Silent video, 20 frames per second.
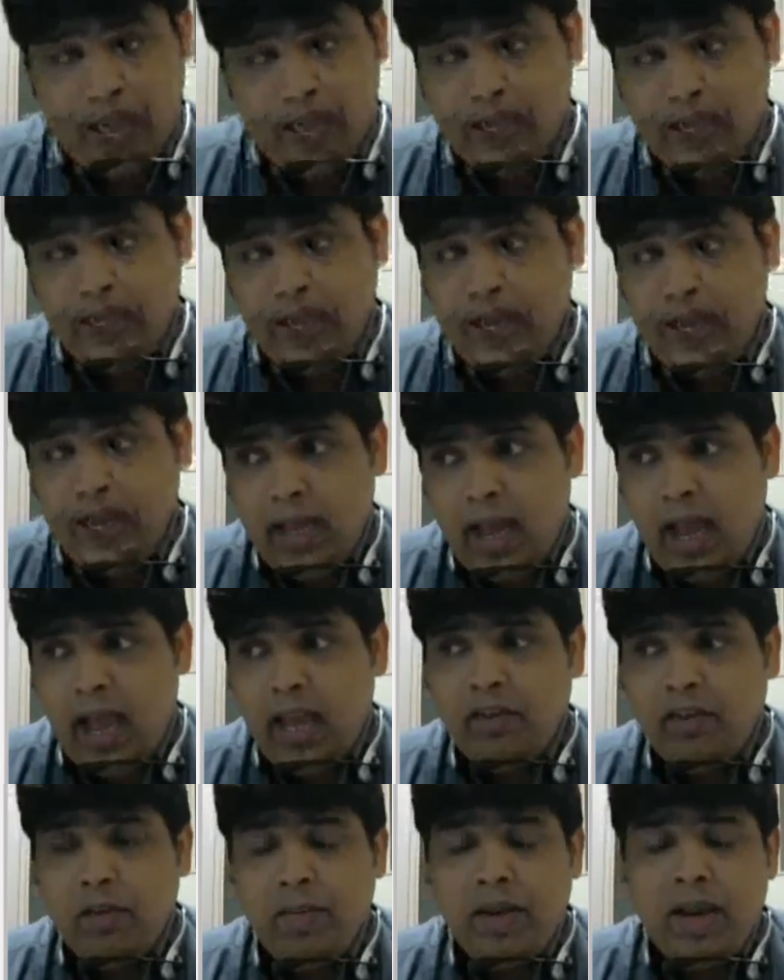Higher the
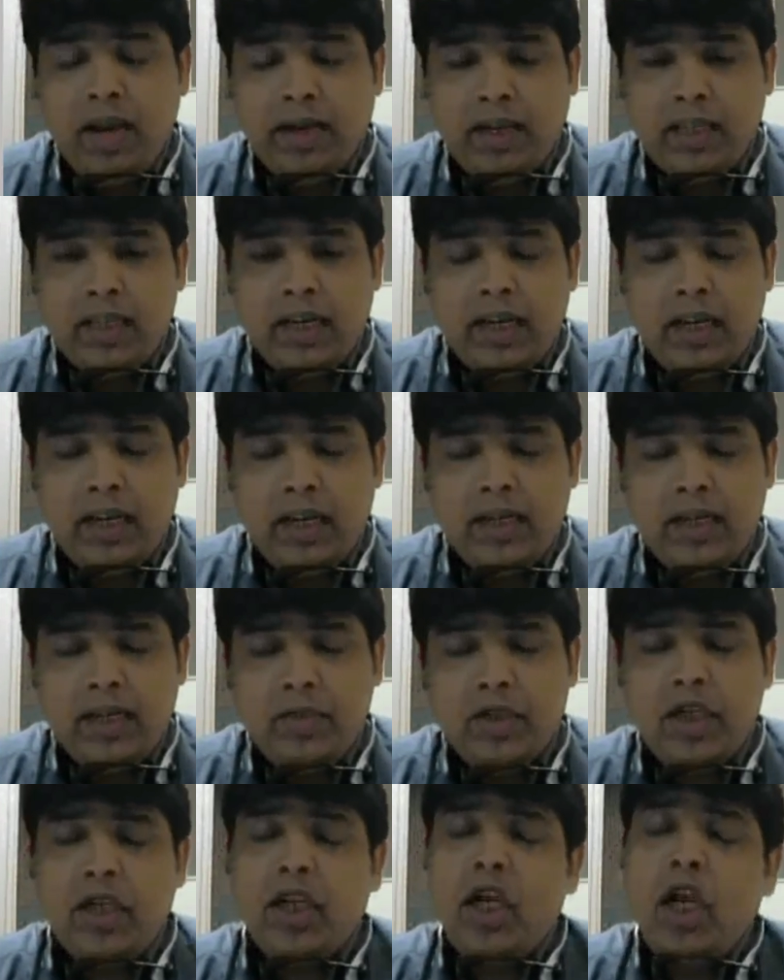area, higher will be electricity
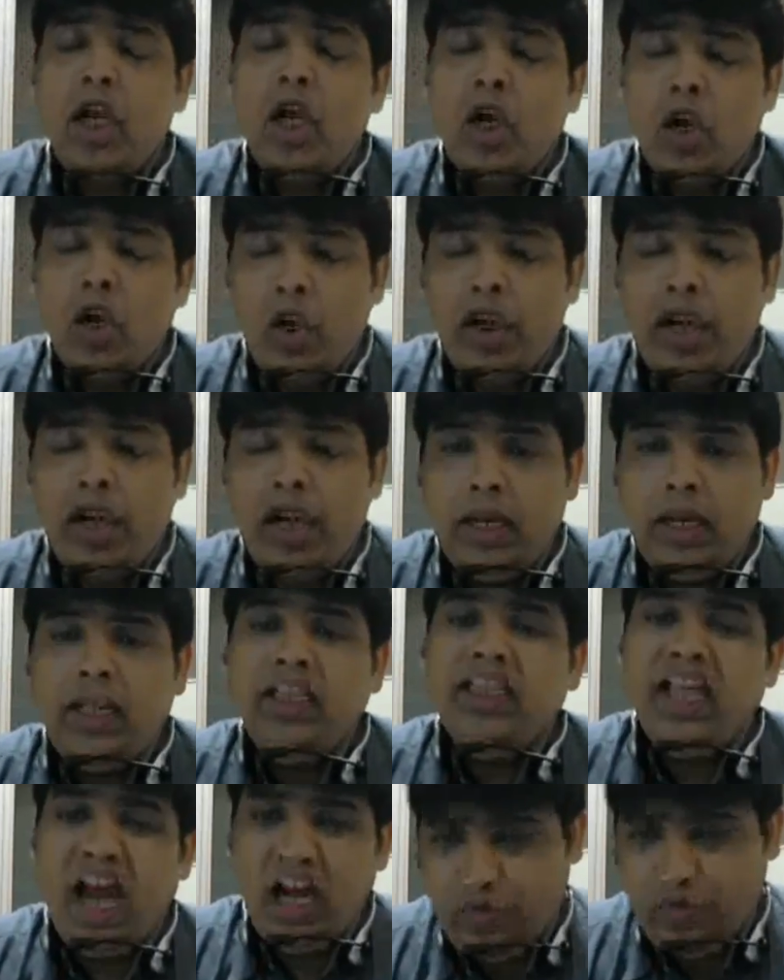consumption. Lower
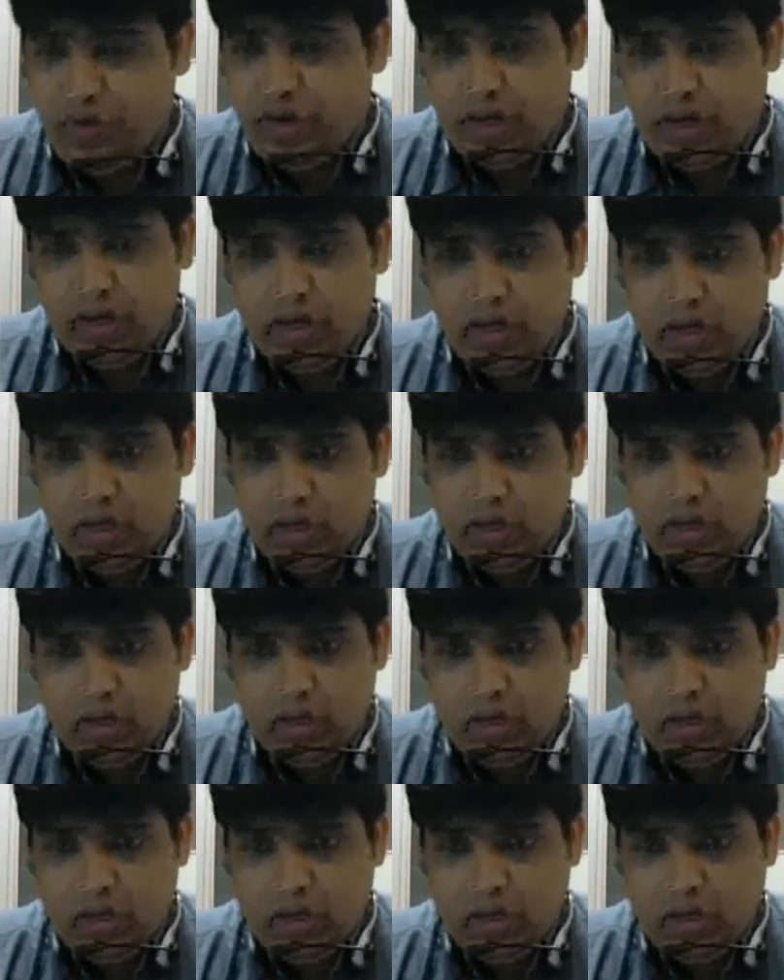area, in that way.